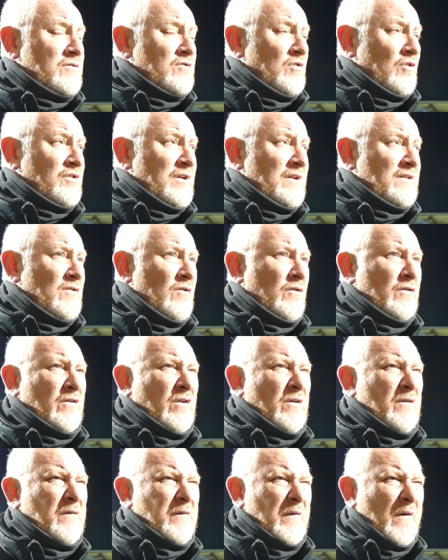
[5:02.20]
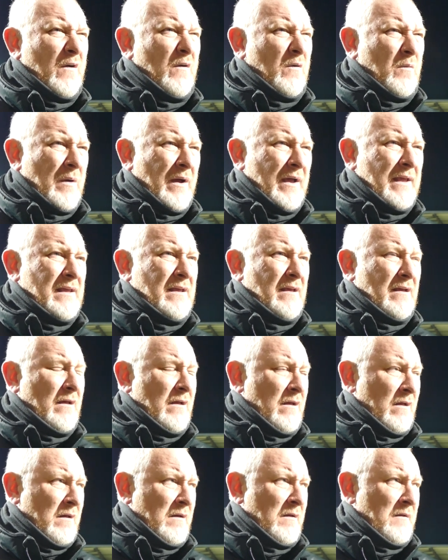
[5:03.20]
Josh is not too far away,
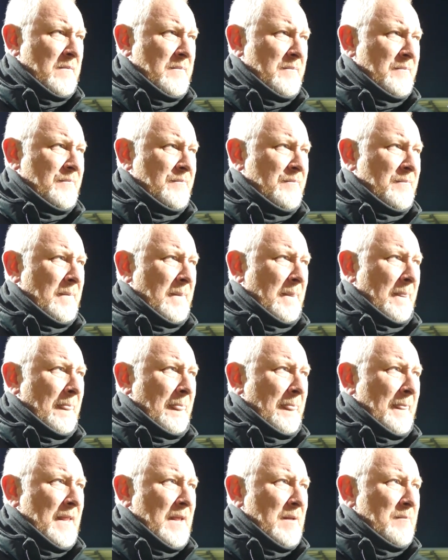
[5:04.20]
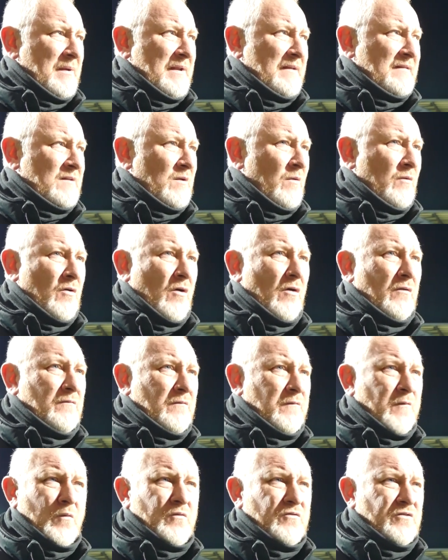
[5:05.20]
um, but he's still not
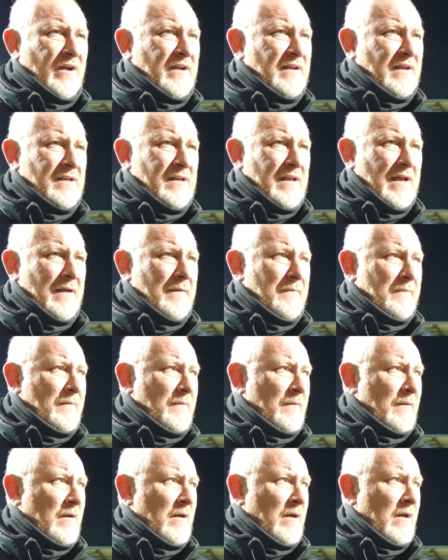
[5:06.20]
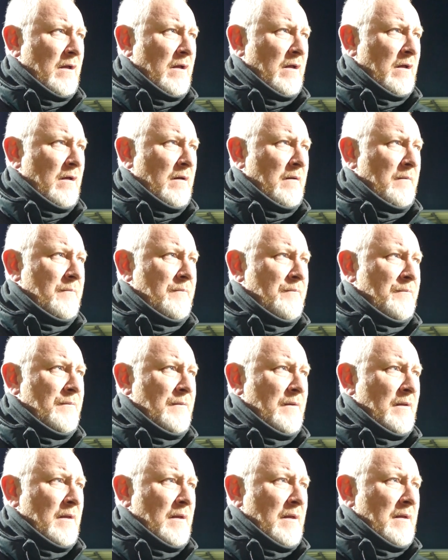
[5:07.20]
full training yet. Um,
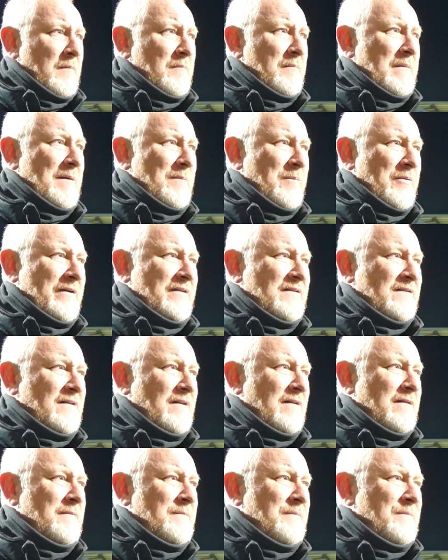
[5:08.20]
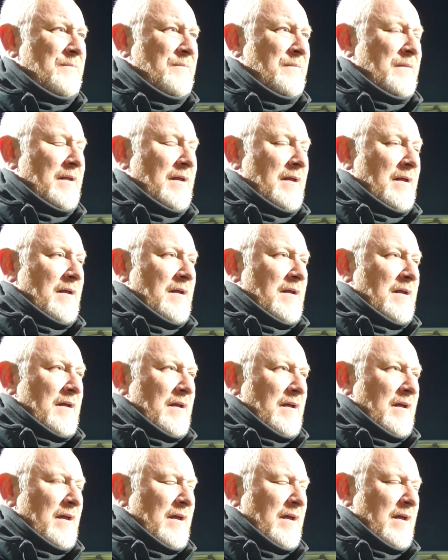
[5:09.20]
Matt Preston
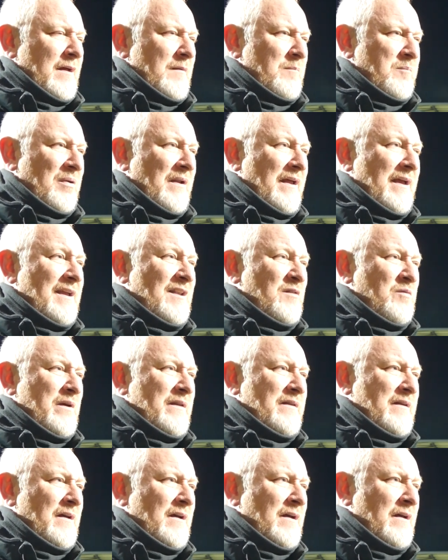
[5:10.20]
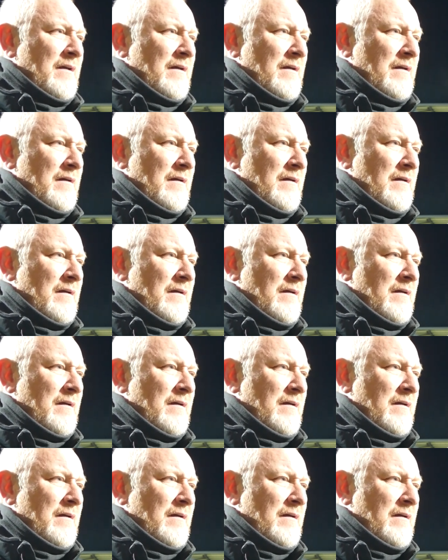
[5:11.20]
uh, played with a